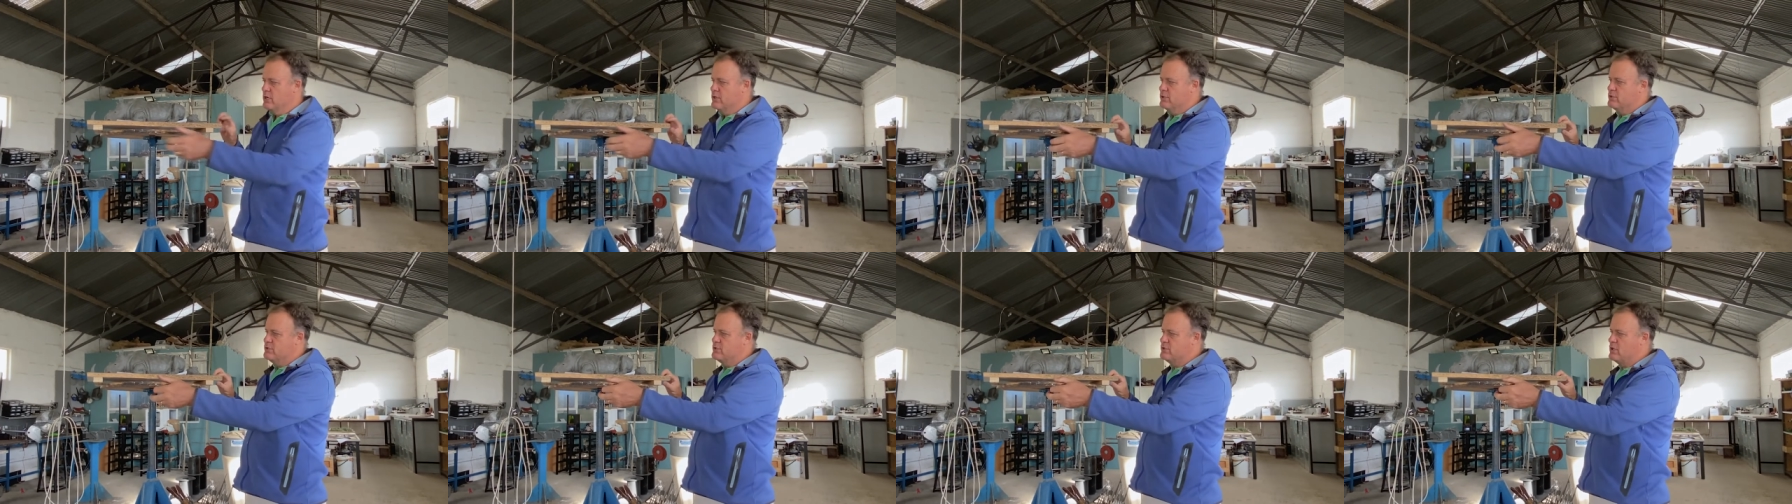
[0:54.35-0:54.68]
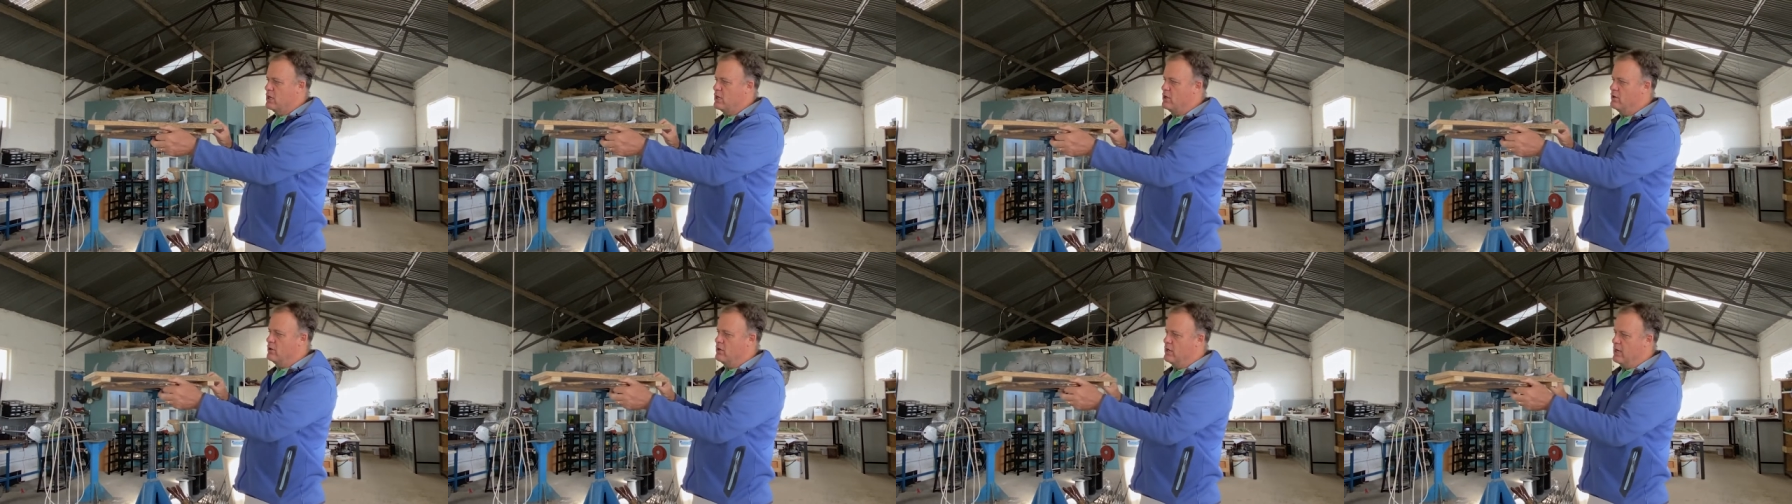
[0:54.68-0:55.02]

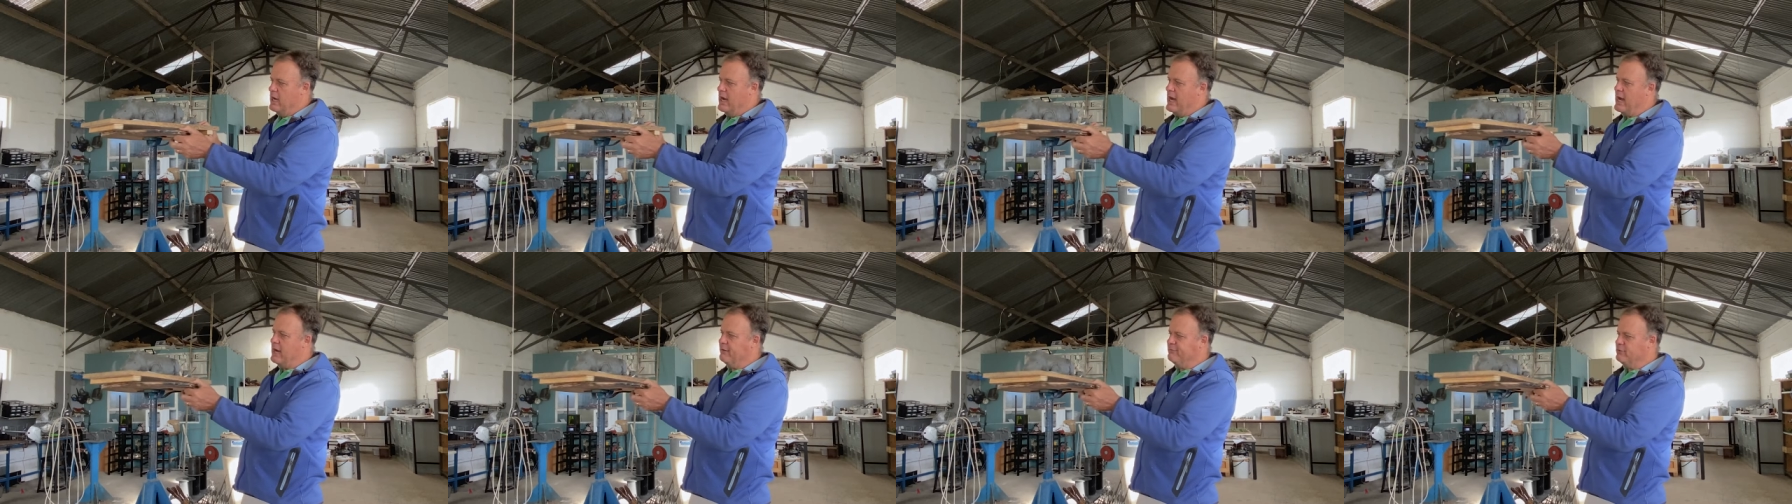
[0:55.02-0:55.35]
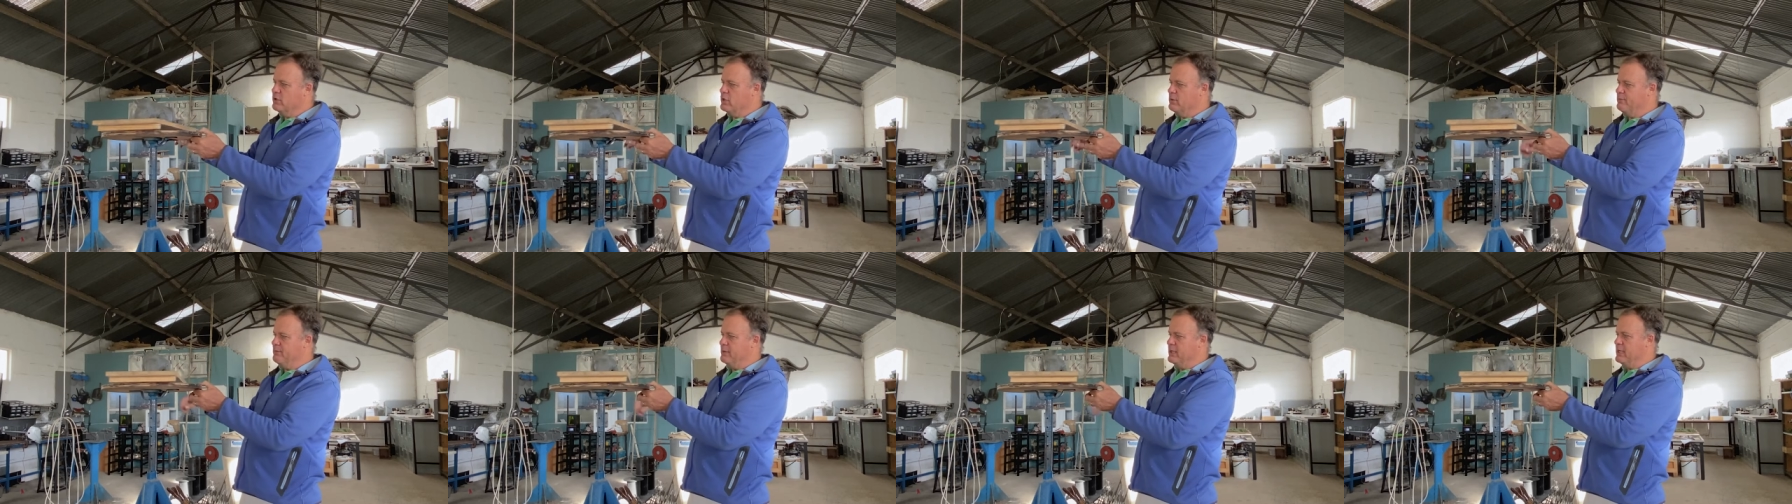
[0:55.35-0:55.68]
So I've got
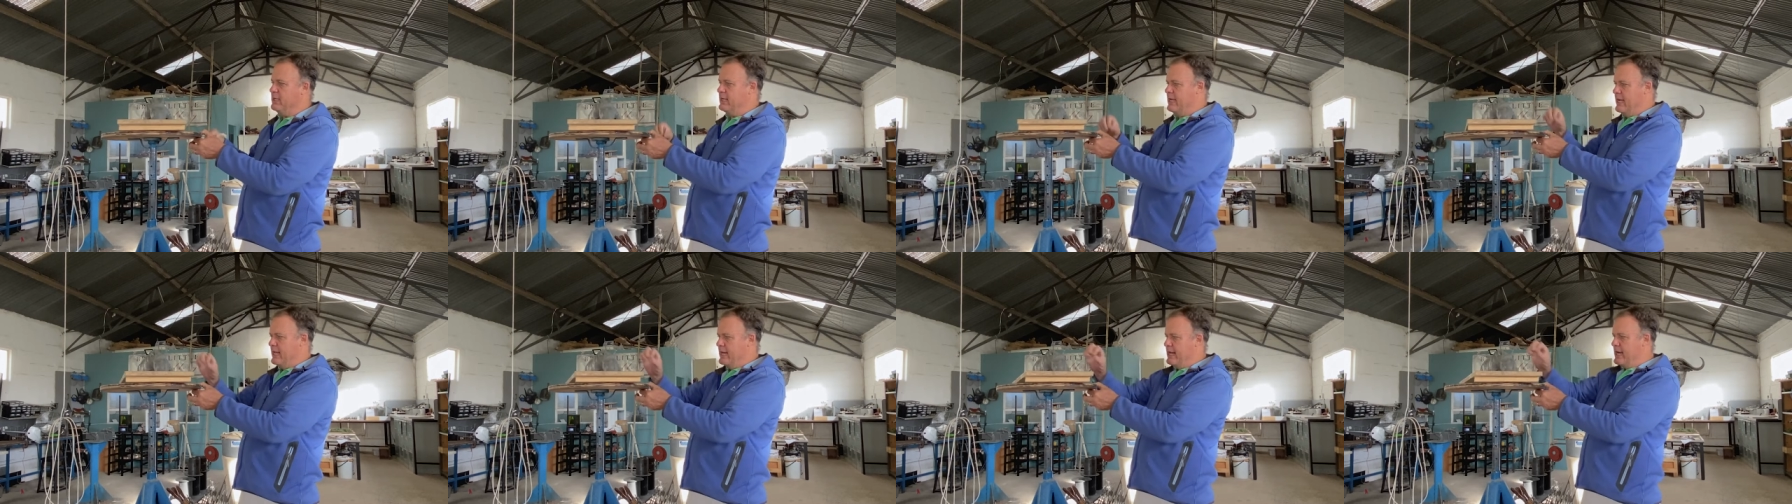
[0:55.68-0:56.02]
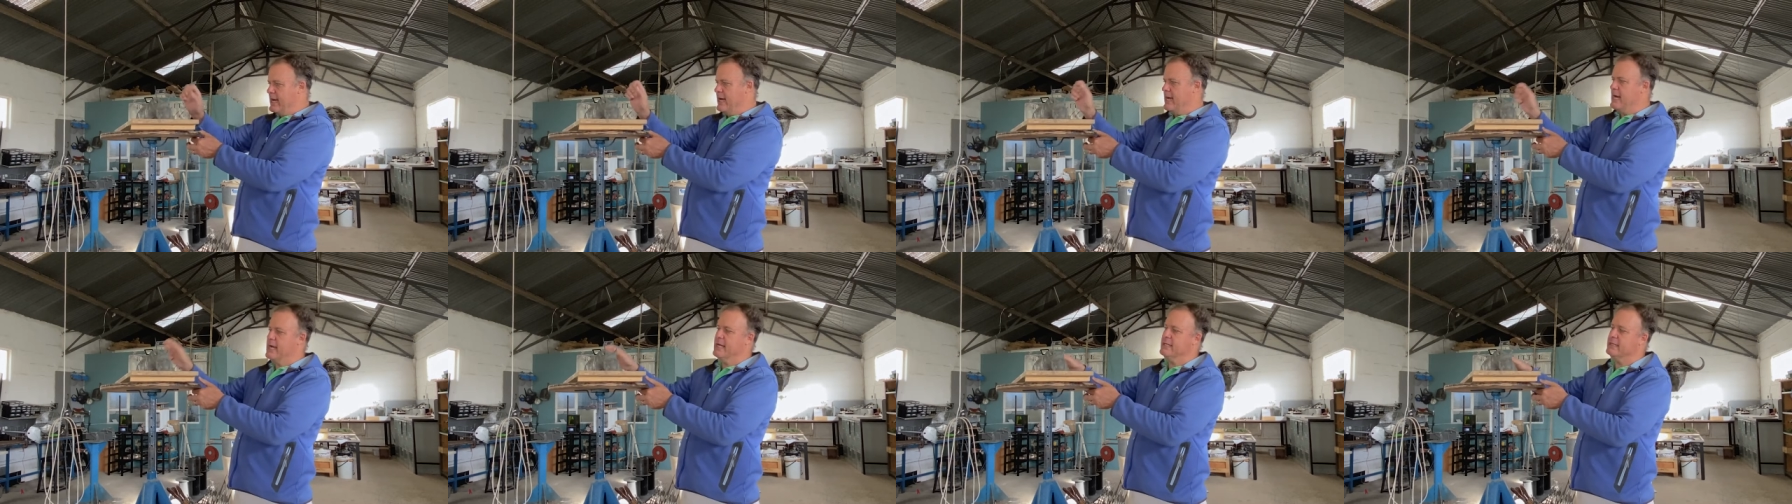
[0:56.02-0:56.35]
to be at a
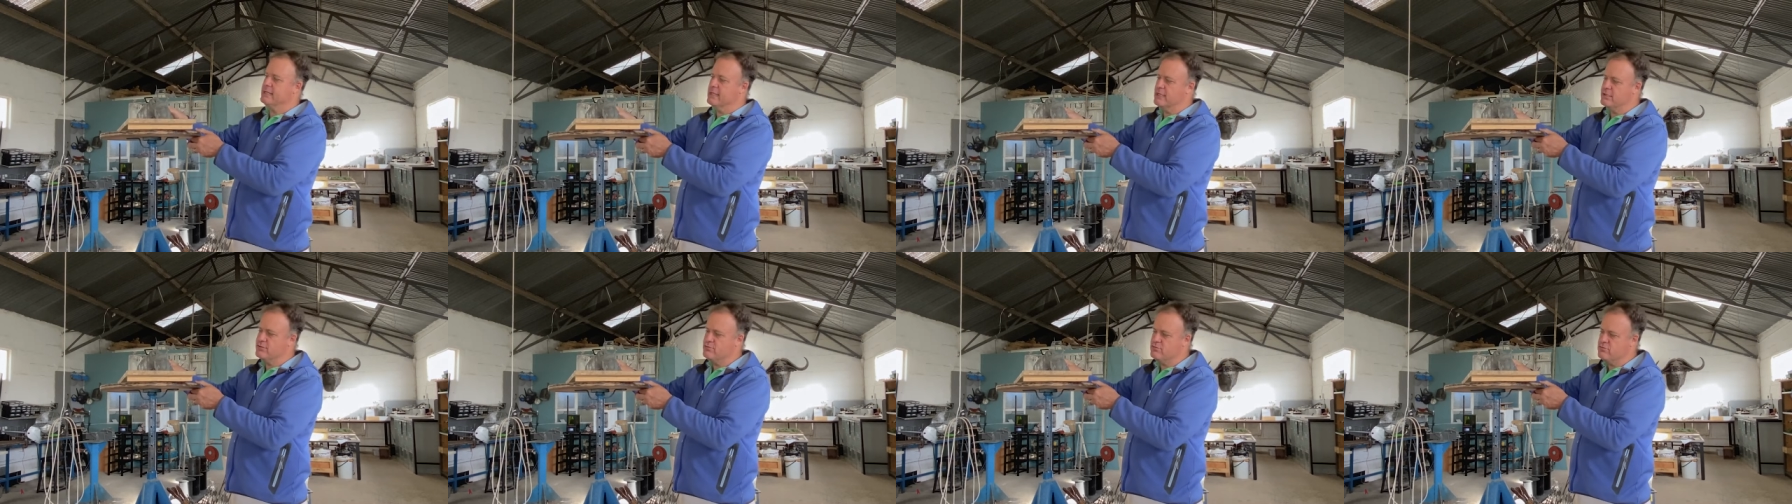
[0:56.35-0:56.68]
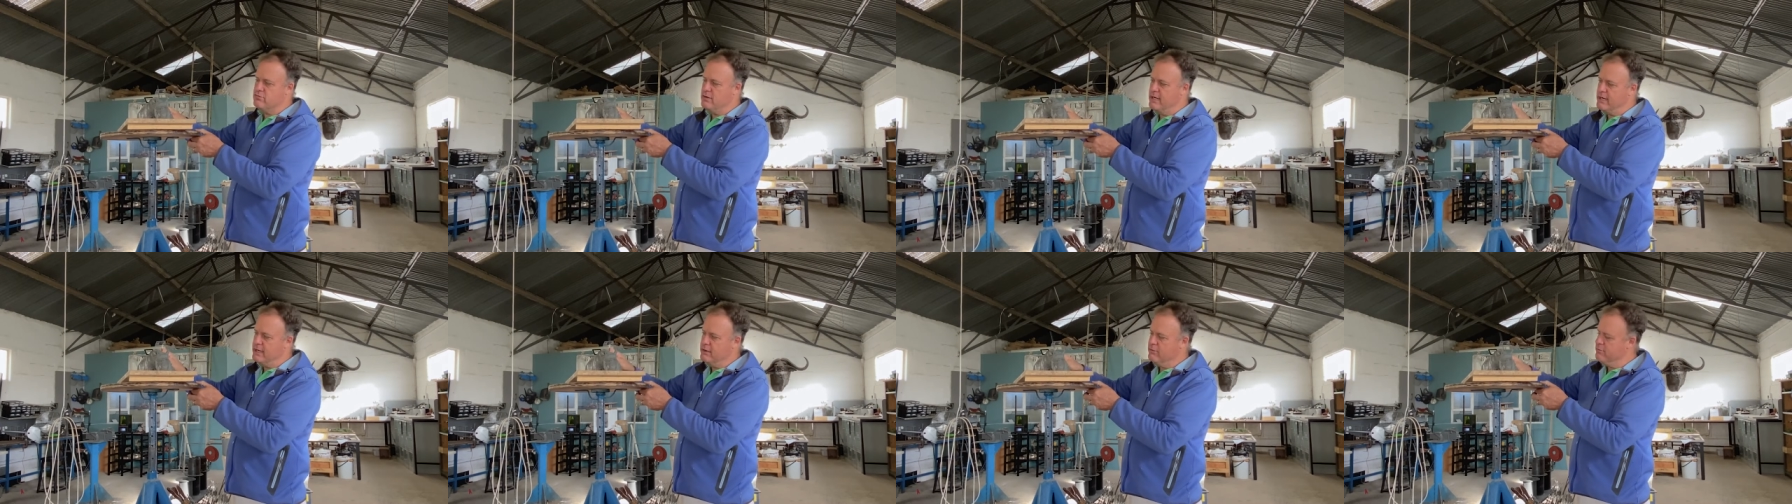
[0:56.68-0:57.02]
height that's
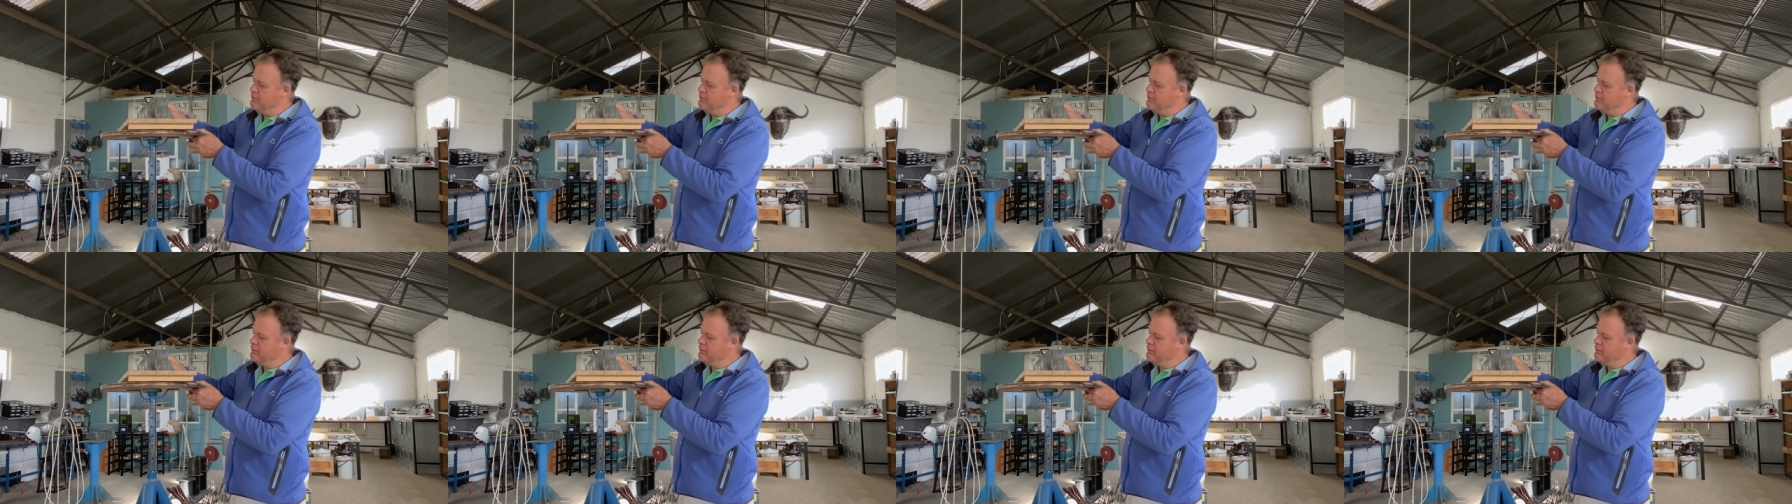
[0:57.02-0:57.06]
really,